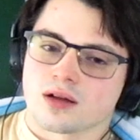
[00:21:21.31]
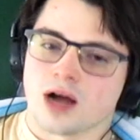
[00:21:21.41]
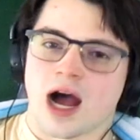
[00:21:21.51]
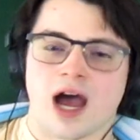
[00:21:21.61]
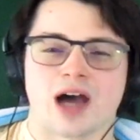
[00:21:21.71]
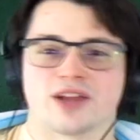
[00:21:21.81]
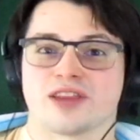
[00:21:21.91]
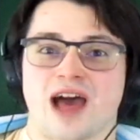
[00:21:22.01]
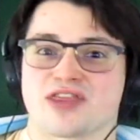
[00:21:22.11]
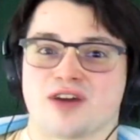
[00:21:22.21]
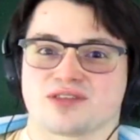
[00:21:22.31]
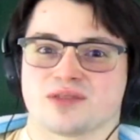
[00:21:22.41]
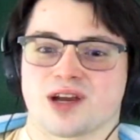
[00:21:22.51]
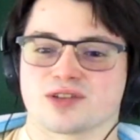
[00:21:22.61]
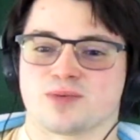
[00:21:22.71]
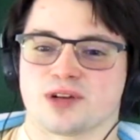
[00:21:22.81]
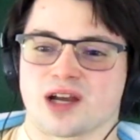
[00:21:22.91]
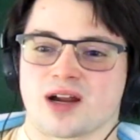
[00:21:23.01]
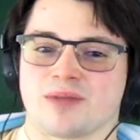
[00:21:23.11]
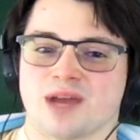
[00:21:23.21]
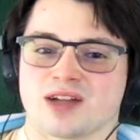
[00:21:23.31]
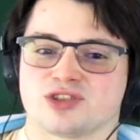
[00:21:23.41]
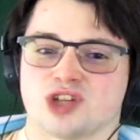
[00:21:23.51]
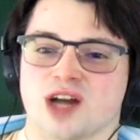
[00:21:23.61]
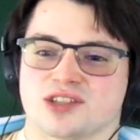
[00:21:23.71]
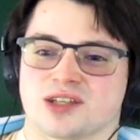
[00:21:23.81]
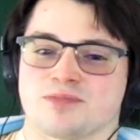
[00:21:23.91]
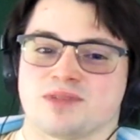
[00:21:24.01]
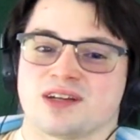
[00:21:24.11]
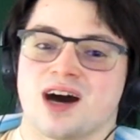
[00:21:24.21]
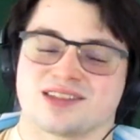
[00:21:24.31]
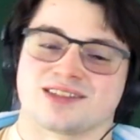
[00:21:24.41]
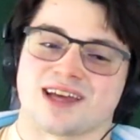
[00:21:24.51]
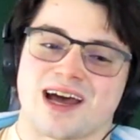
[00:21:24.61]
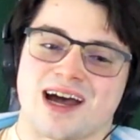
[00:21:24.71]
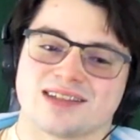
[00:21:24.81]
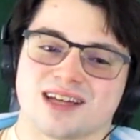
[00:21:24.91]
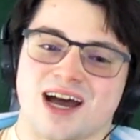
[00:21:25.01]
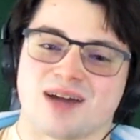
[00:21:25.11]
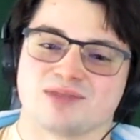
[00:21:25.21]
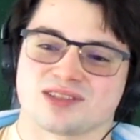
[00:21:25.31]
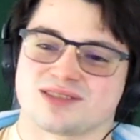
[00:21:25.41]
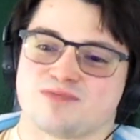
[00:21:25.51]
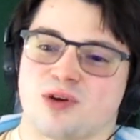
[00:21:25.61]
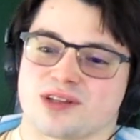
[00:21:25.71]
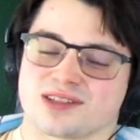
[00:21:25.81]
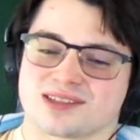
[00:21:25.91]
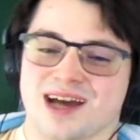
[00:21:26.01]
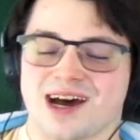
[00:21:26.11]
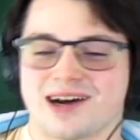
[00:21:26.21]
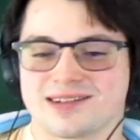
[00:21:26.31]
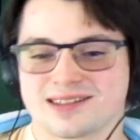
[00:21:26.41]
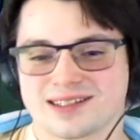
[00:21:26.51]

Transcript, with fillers: I, I, that, that was something I was pointing out. I'm not judging it because of that. I'm just pointing this out.